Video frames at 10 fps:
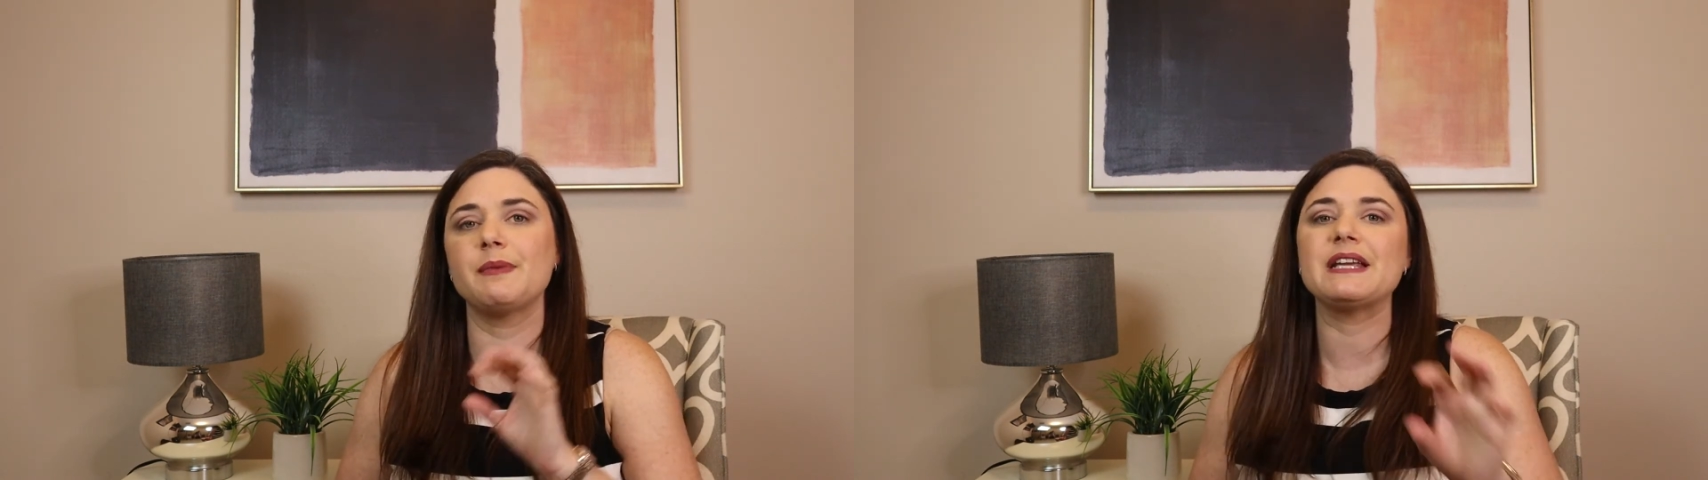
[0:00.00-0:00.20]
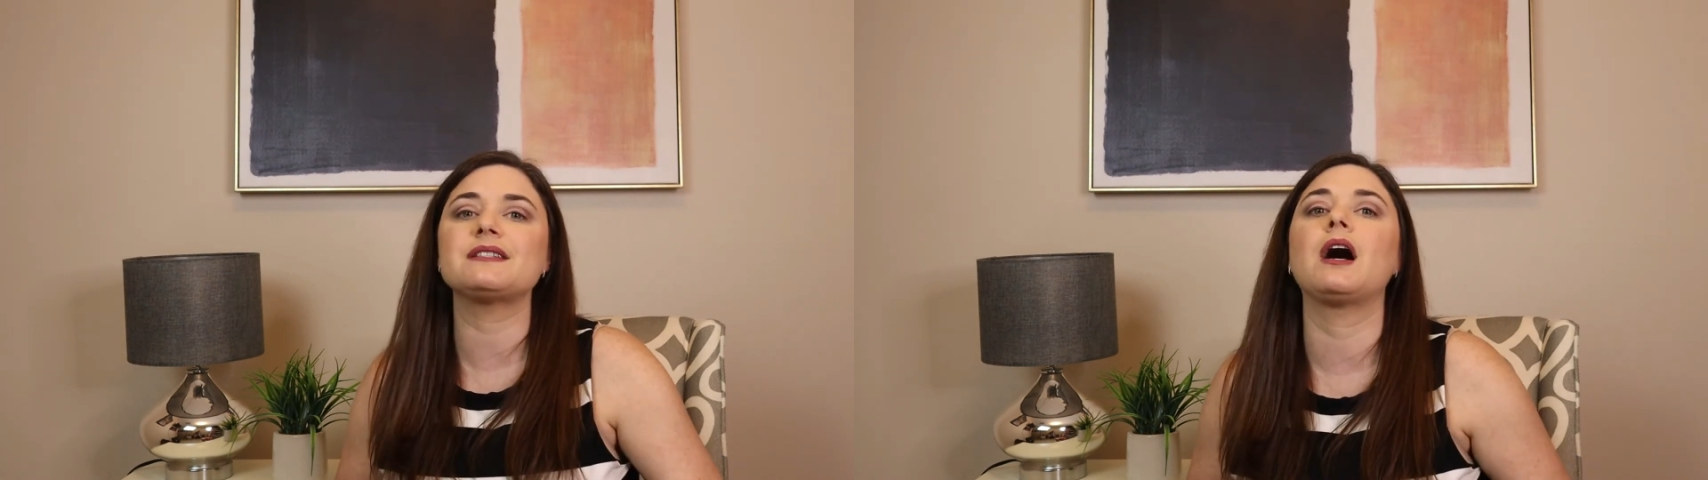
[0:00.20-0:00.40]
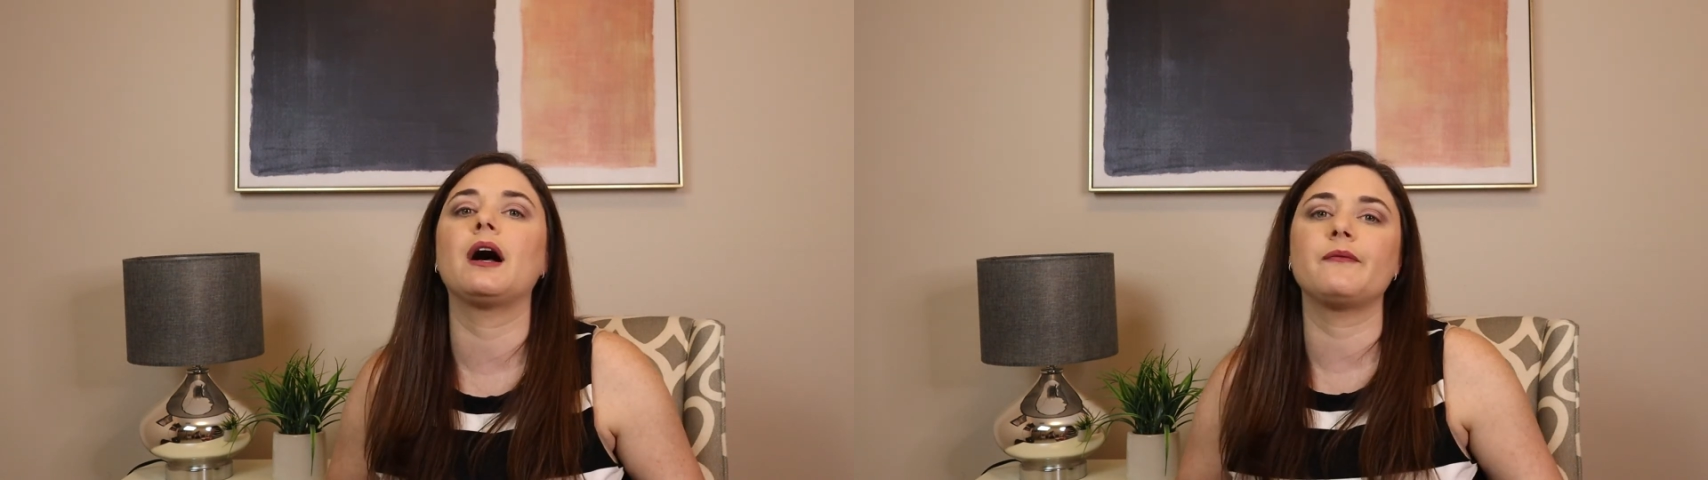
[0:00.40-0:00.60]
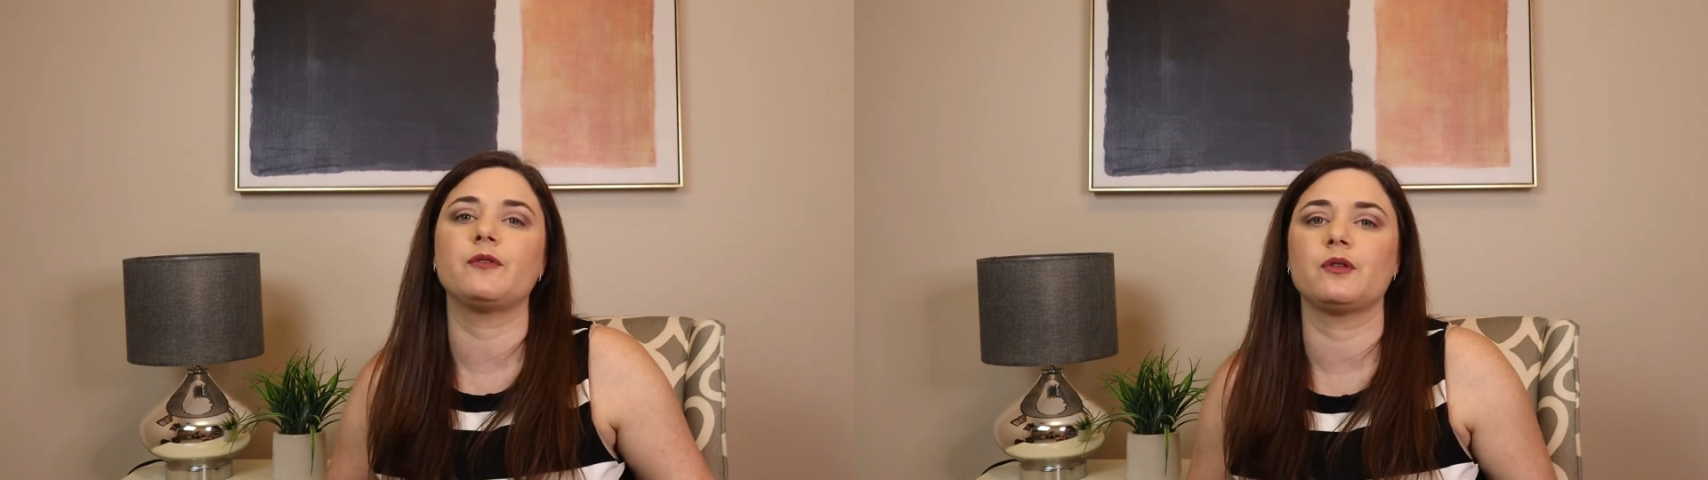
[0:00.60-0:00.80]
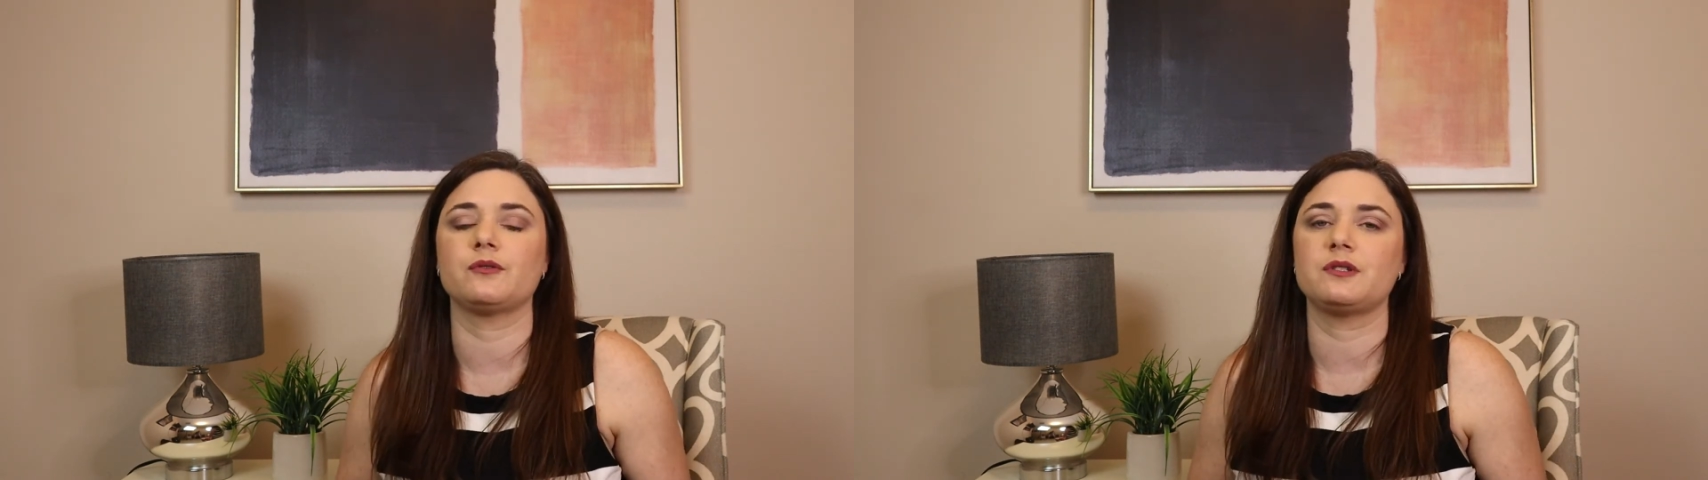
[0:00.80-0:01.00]
make time
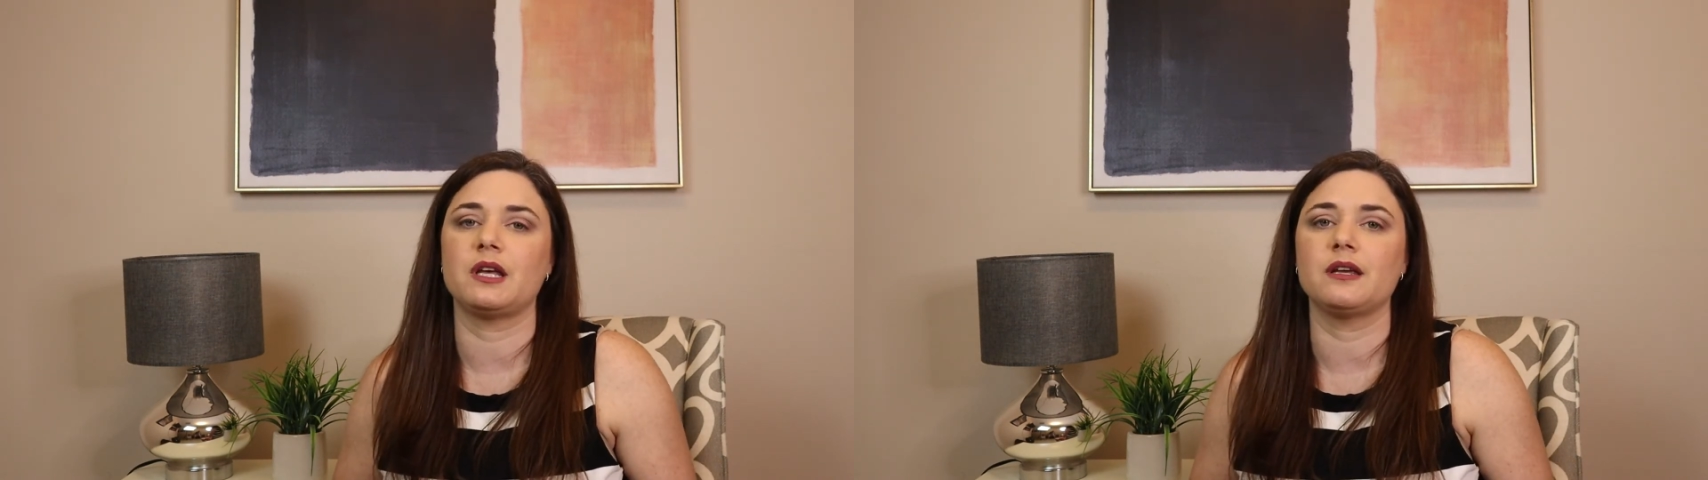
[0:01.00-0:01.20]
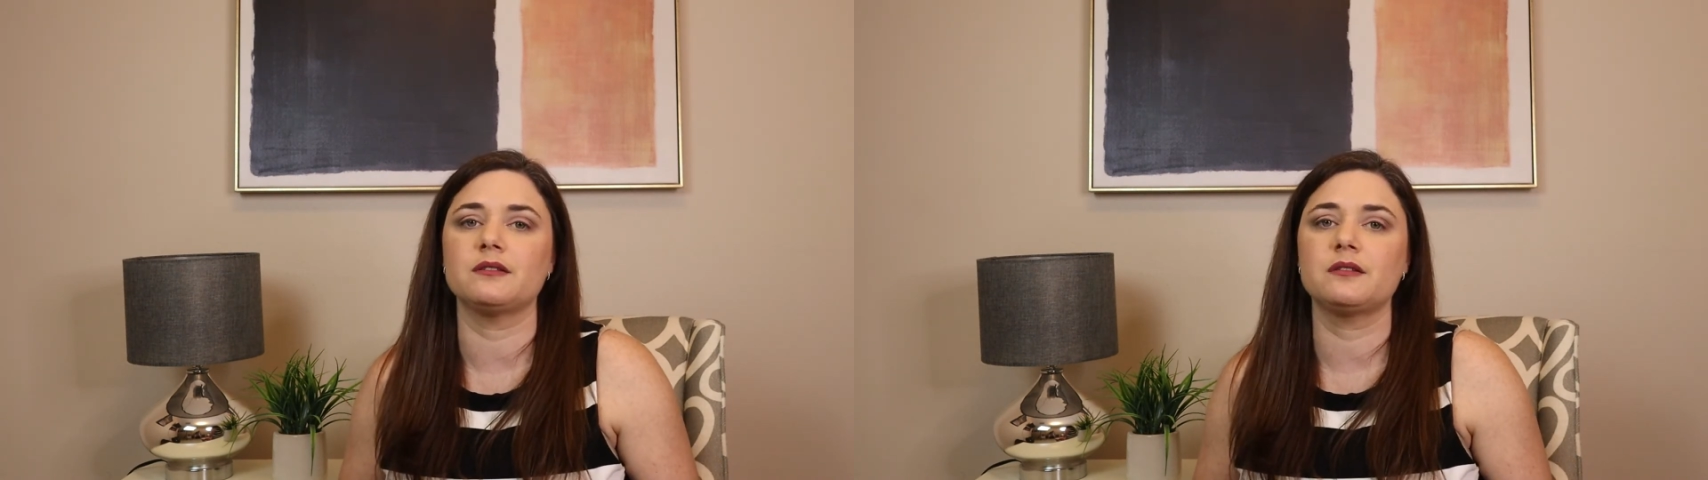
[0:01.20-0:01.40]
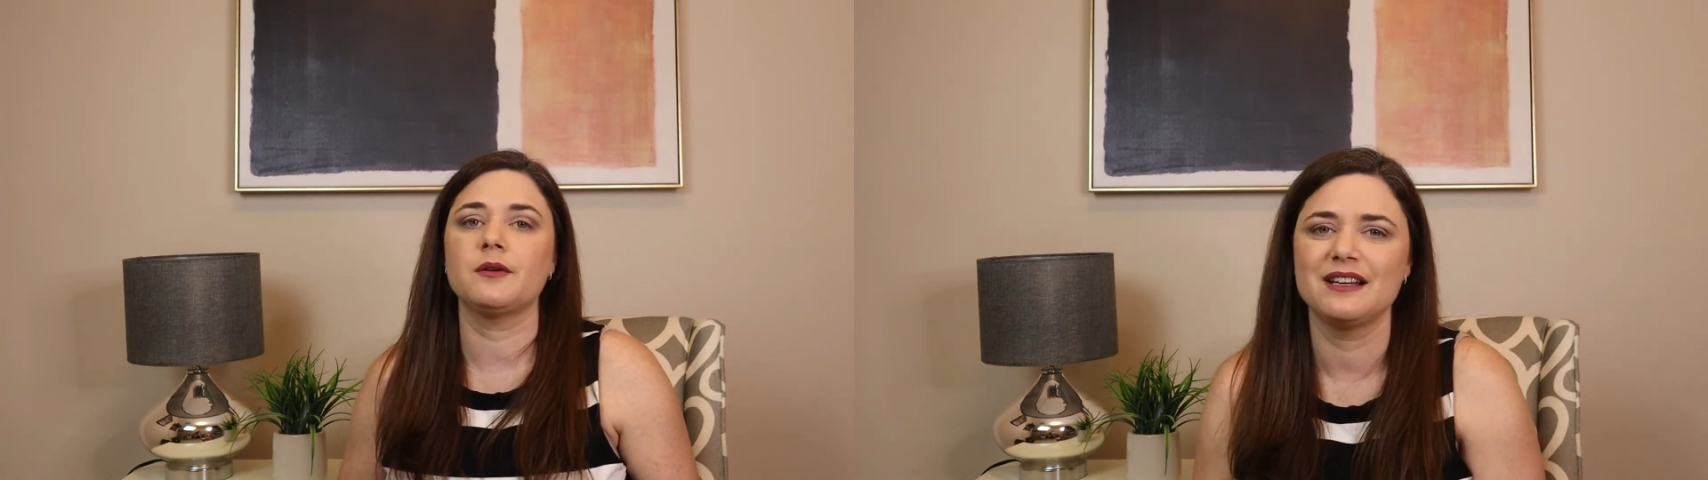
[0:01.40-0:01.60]
for those things.